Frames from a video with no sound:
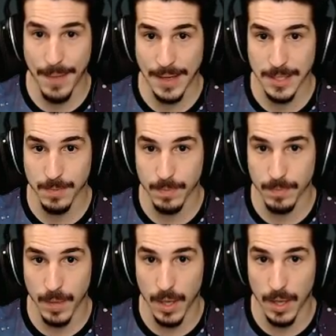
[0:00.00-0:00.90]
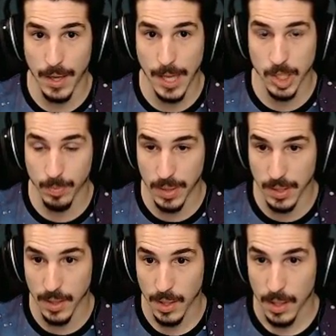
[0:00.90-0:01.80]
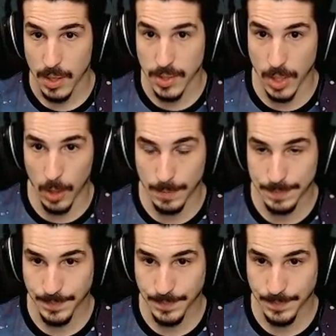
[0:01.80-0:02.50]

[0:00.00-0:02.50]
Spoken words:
max HP. So,